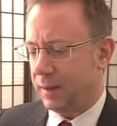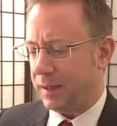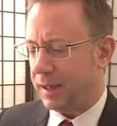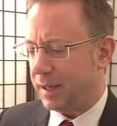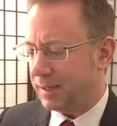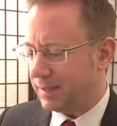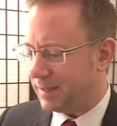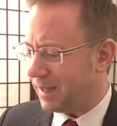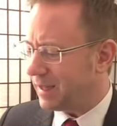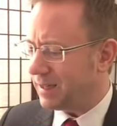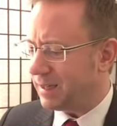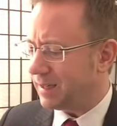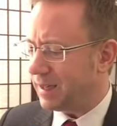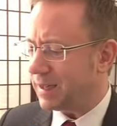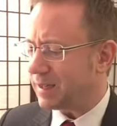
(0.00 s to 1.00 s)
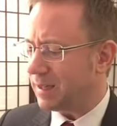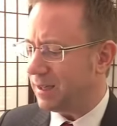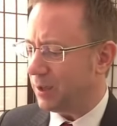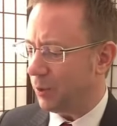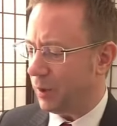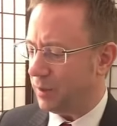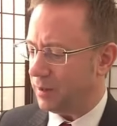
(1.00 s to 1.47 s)
You didn't
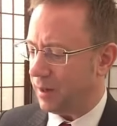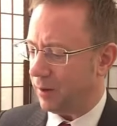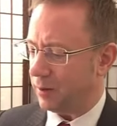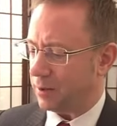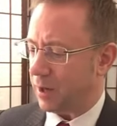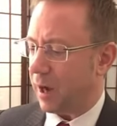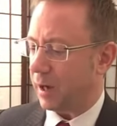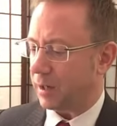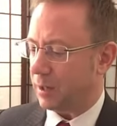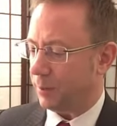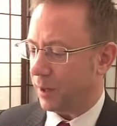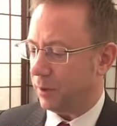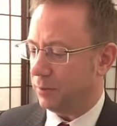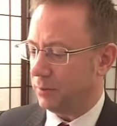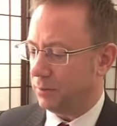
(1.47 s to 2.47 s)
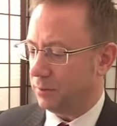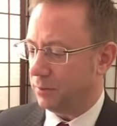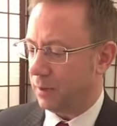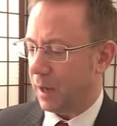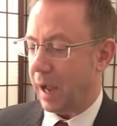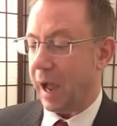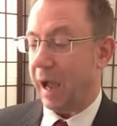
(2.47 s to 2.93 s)
listen to what they were talking about,
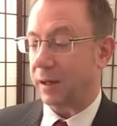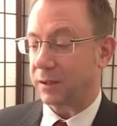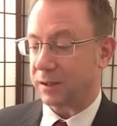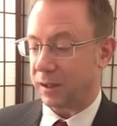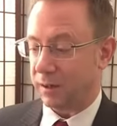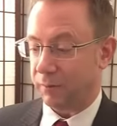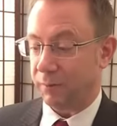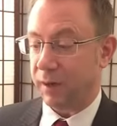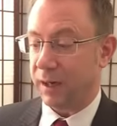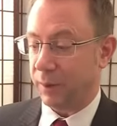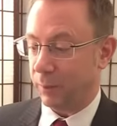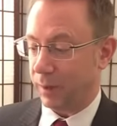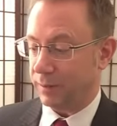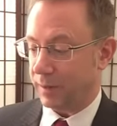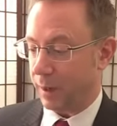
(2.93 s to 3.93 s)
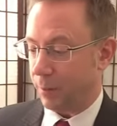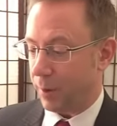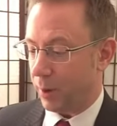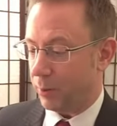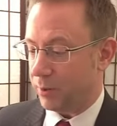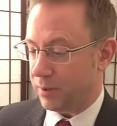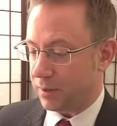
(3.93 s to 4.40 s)
actually read what they
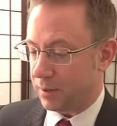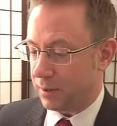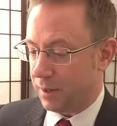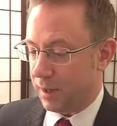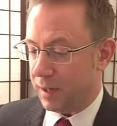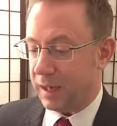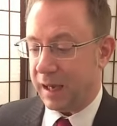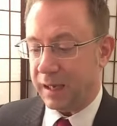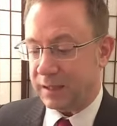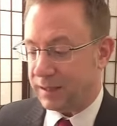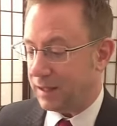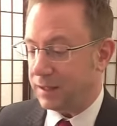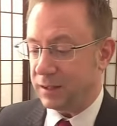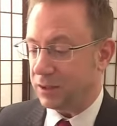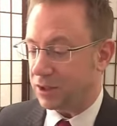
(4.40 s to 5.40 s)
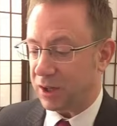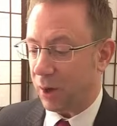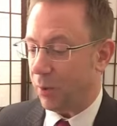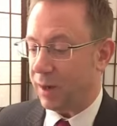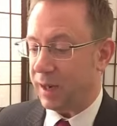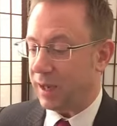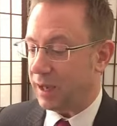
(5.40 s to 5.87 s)
post. You didn't
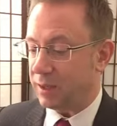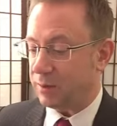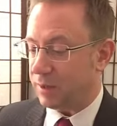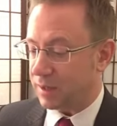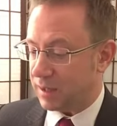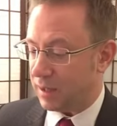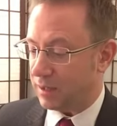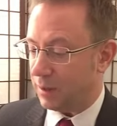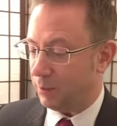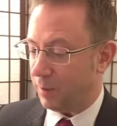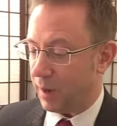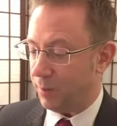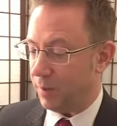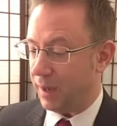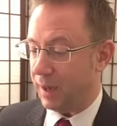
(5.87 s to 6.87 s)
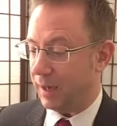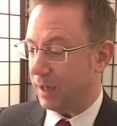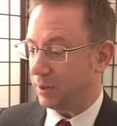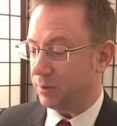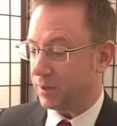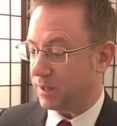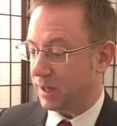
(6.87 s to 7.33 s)
show any interest in them by being
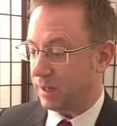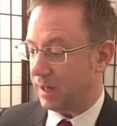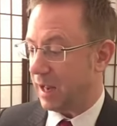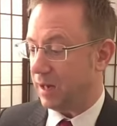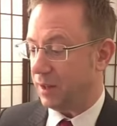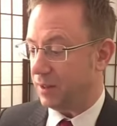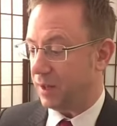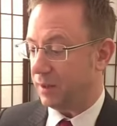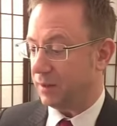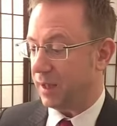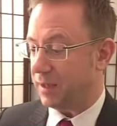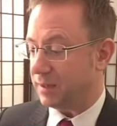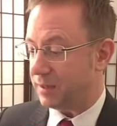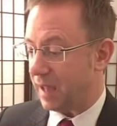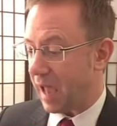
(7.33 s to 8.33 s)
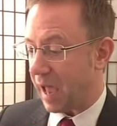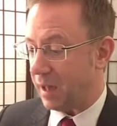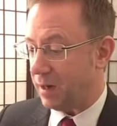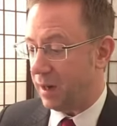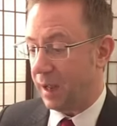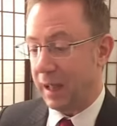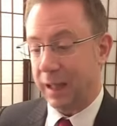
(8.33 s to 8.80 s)
interested in anything they
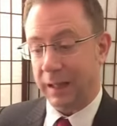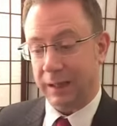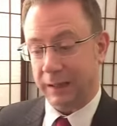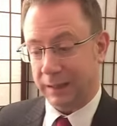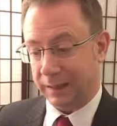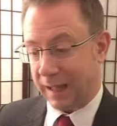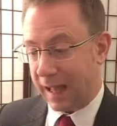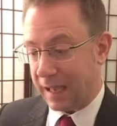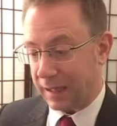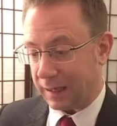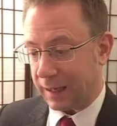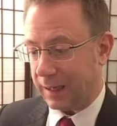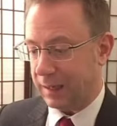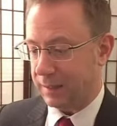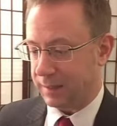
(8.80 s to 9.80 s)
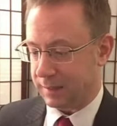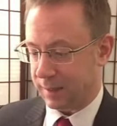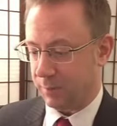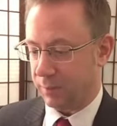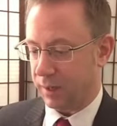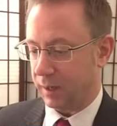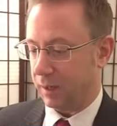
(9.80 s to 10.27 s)
said, like
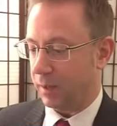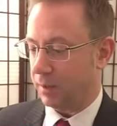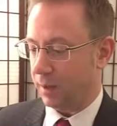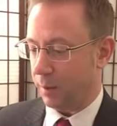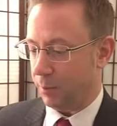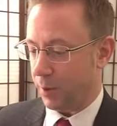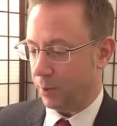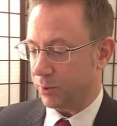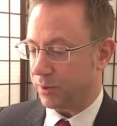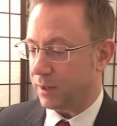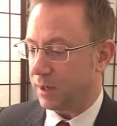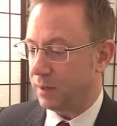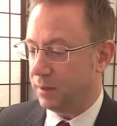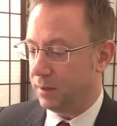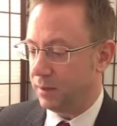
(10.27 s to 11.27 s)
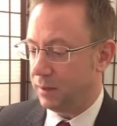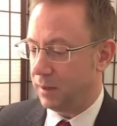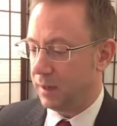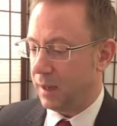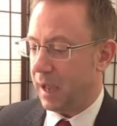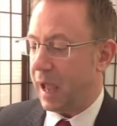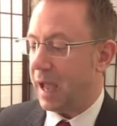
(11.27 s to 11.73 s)
something they posted.
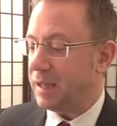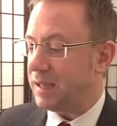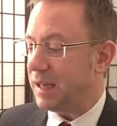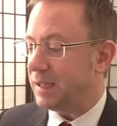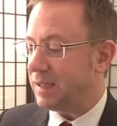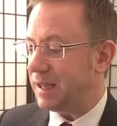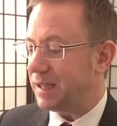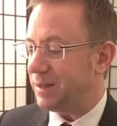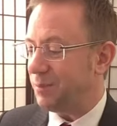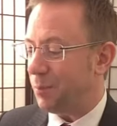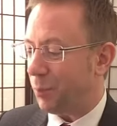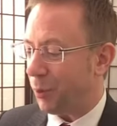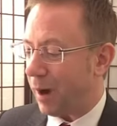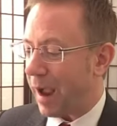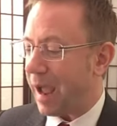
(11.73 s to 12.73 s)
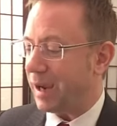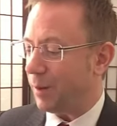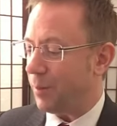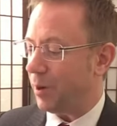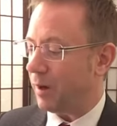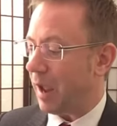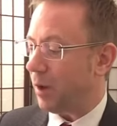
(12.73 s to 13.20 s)
And you didn't brag
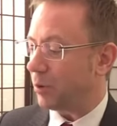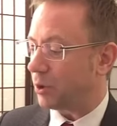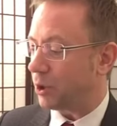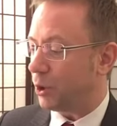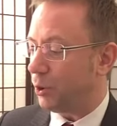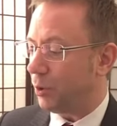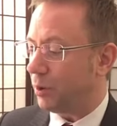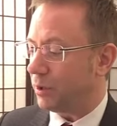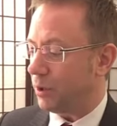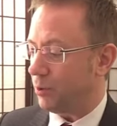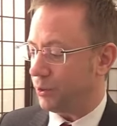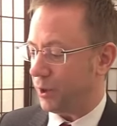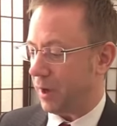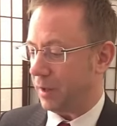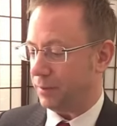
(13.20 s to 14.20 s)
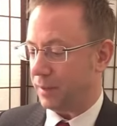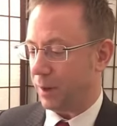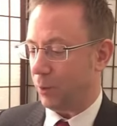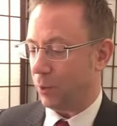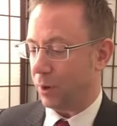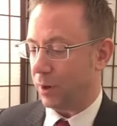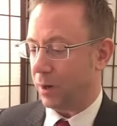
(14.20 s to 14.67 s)
about how cool you thought
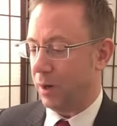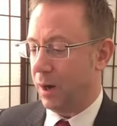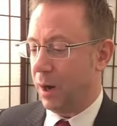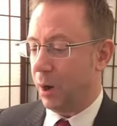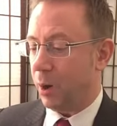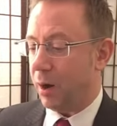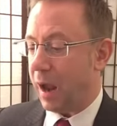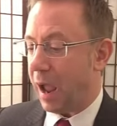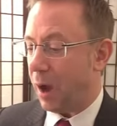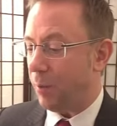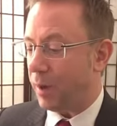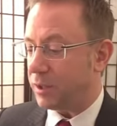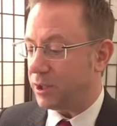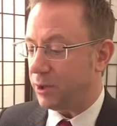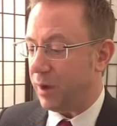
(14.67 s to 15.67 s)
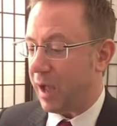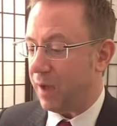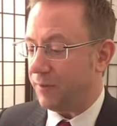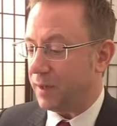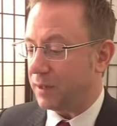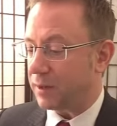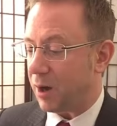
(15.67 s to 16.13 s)
they were or how much you
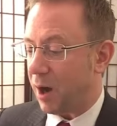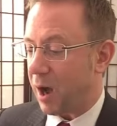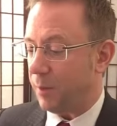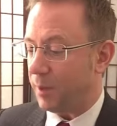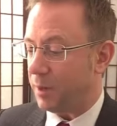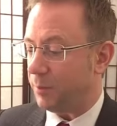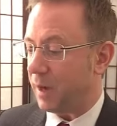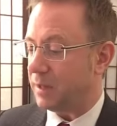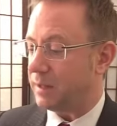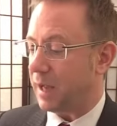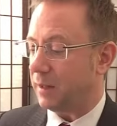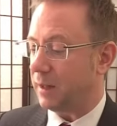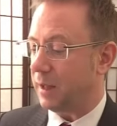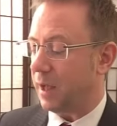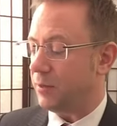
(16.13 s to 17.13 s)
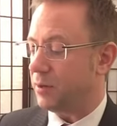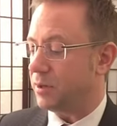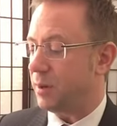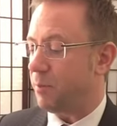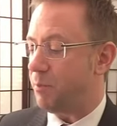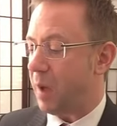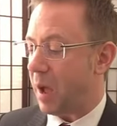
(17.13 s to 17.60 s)
have in common by telling
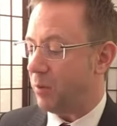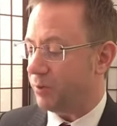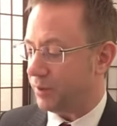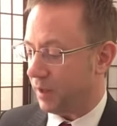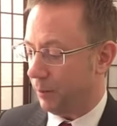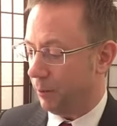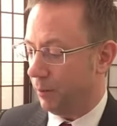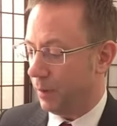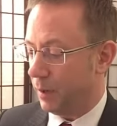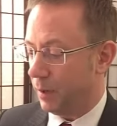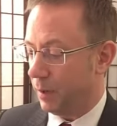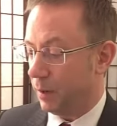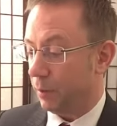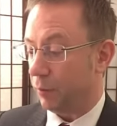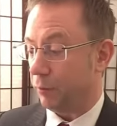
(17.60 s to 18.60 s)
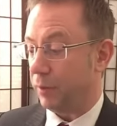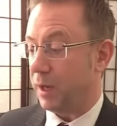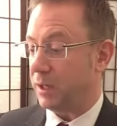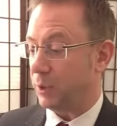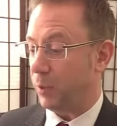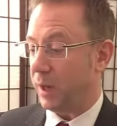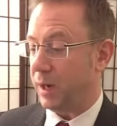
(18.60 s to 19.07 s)
others about them,
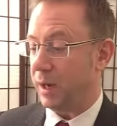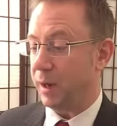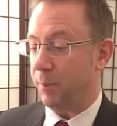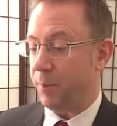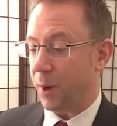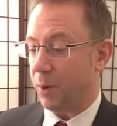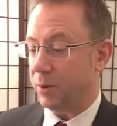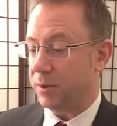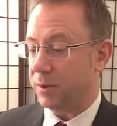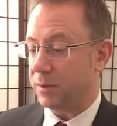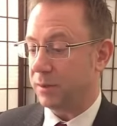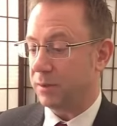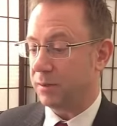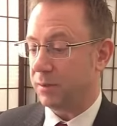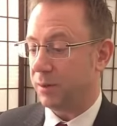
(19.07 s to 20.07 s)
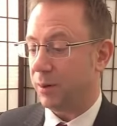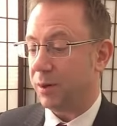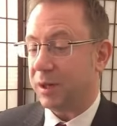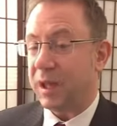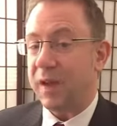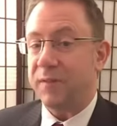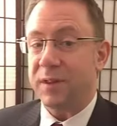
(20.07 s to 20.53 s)
retweeting a post,
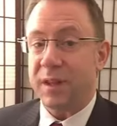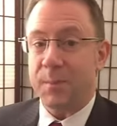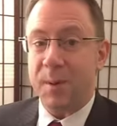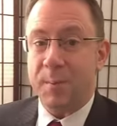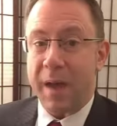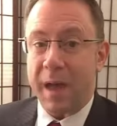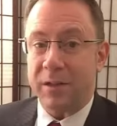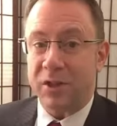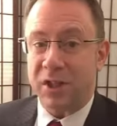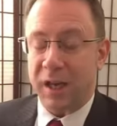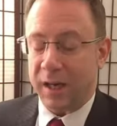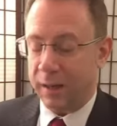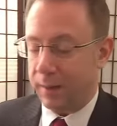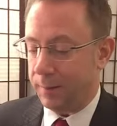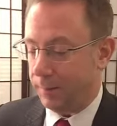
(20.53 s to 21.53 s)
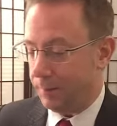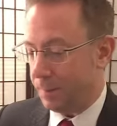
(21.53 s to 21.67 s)
or giving them a mention.